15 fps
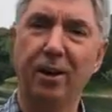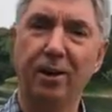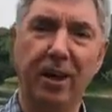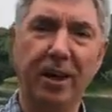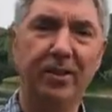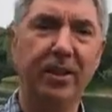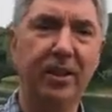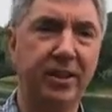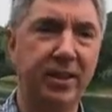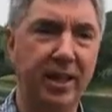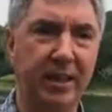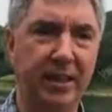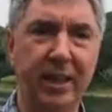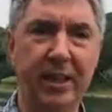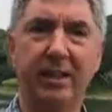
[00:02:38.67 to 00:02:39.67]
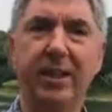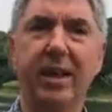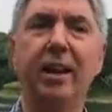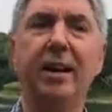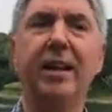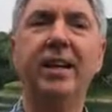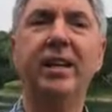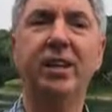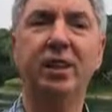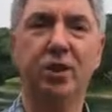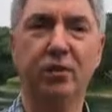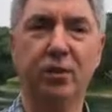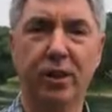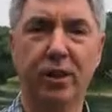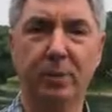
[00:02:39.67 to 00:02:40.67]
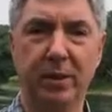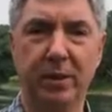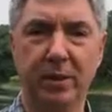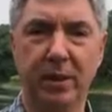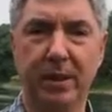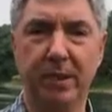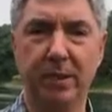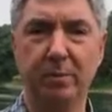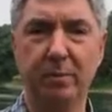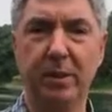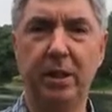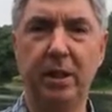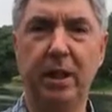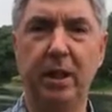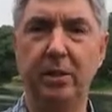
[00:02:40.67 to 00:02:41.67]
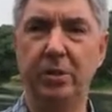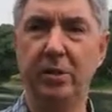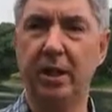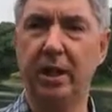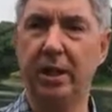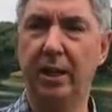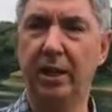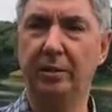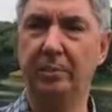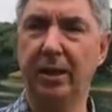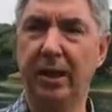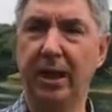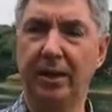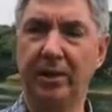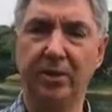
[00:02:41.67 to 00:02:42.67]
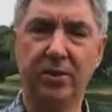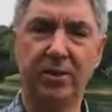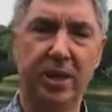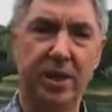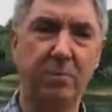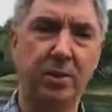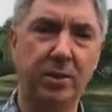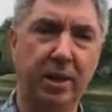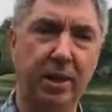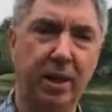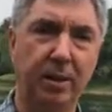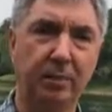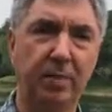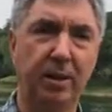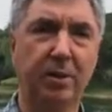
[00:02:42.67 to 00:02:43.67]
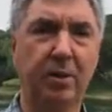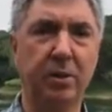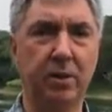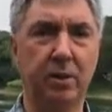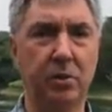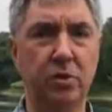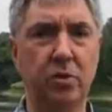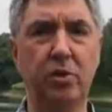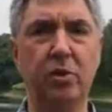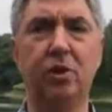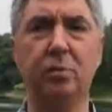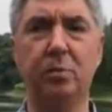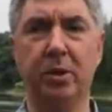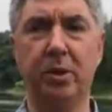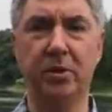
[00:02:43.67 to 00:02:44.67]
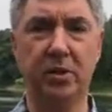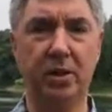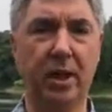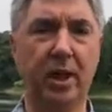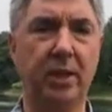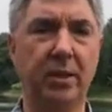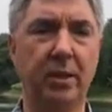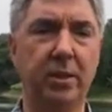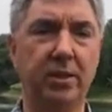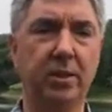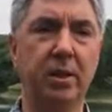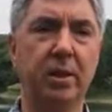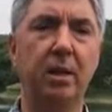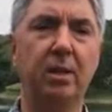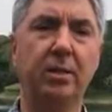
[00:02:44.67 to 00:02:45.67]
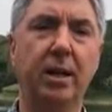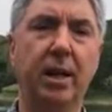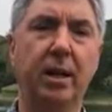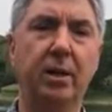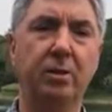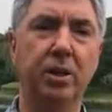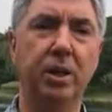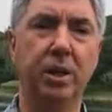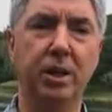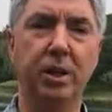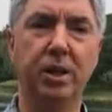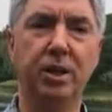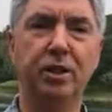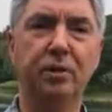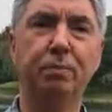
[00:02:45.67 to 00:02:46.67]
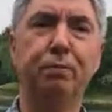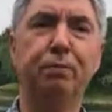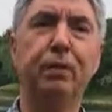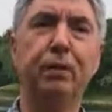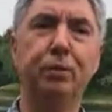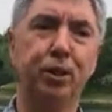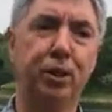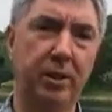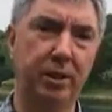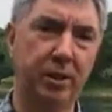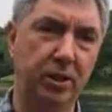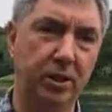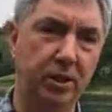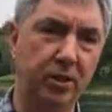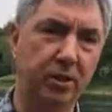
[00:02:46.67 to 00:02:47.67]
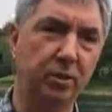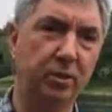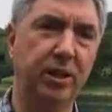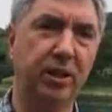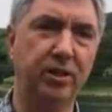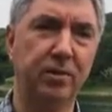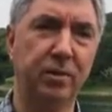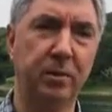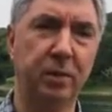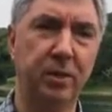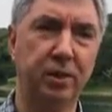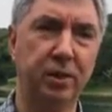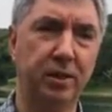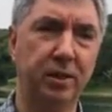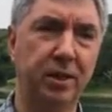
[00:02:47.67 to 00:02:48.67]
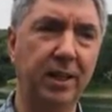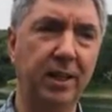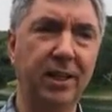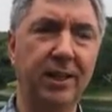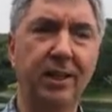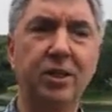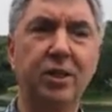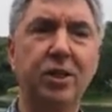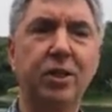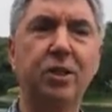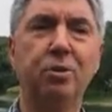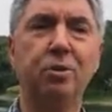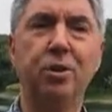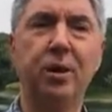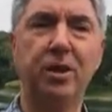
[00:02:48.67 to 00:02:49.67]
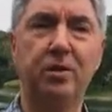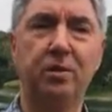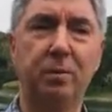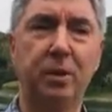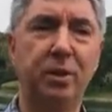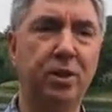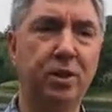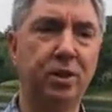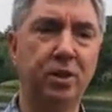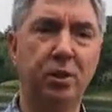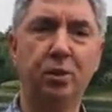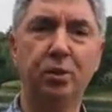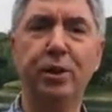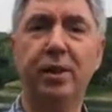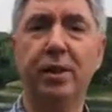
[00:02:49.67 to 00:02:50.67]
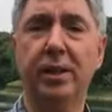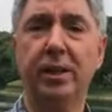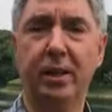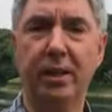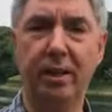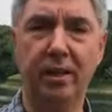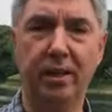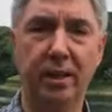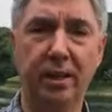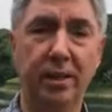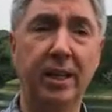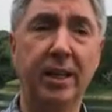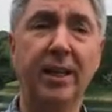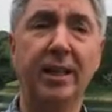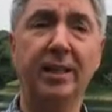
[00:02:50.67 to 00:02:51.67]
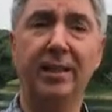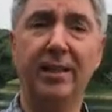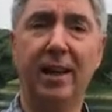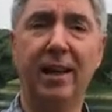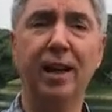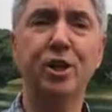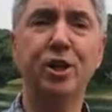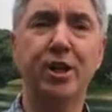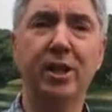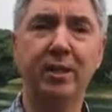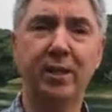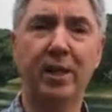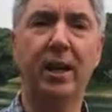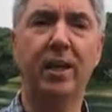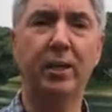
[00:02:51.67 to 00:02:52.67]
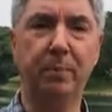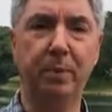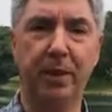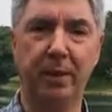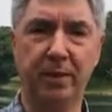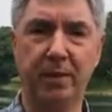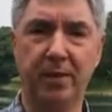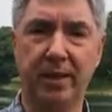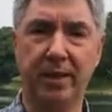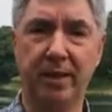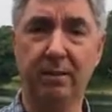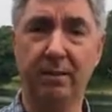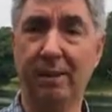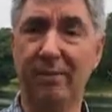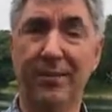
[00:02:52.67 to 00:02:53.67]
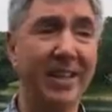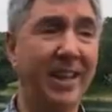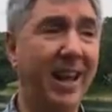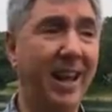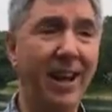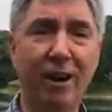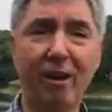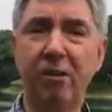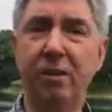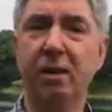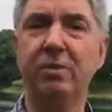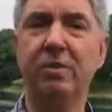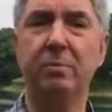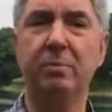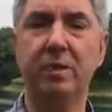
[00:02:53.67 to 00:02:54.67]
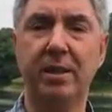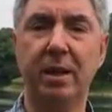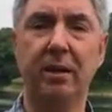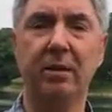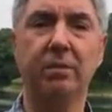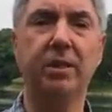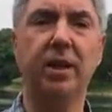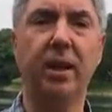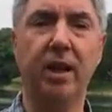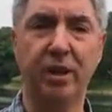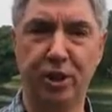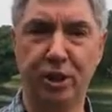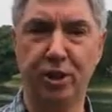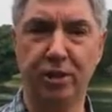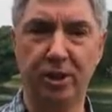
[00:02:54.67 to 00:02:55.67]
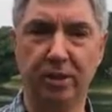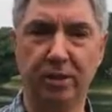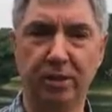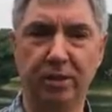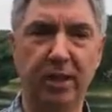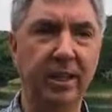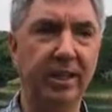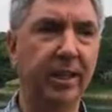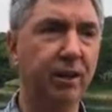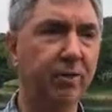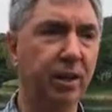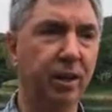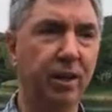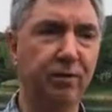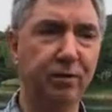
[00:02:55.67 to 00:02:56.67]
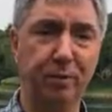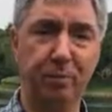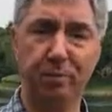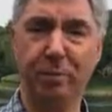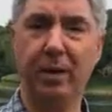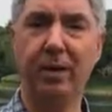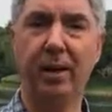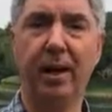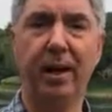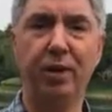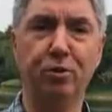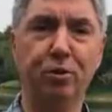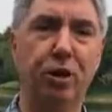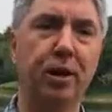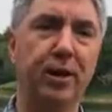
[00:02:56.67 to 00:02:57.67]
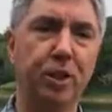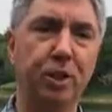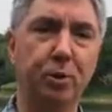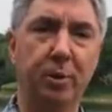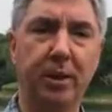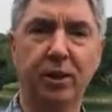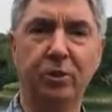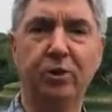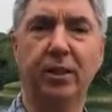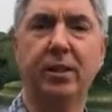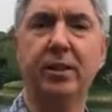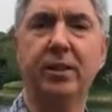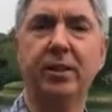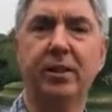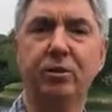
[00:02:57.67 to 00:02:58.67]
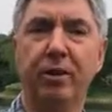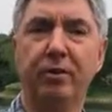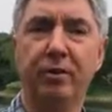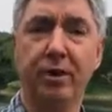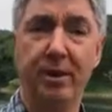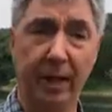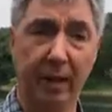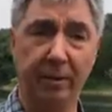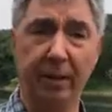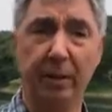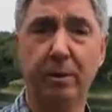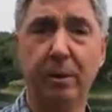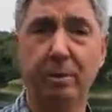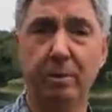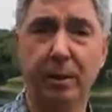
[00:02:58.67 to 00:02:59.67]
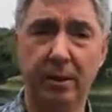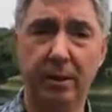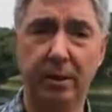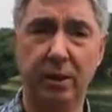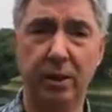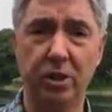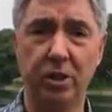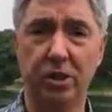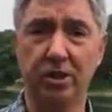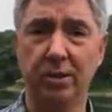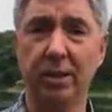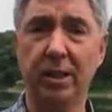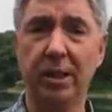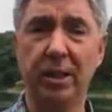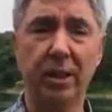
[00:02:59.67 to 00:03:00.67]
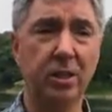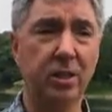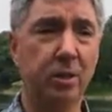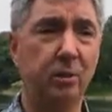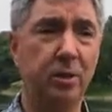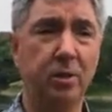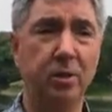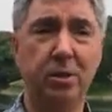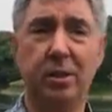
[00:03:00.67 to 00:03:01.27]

No, I think they are inextricably linked because at the same time that the consumer side has gone down, is approaching digital transformation. The digital transformation has already occurred largely in the other parts of the aircraft. The aircrafts themselves are digital. They've gone from being hydraulic to electrically driven. Now they're completely digital. So when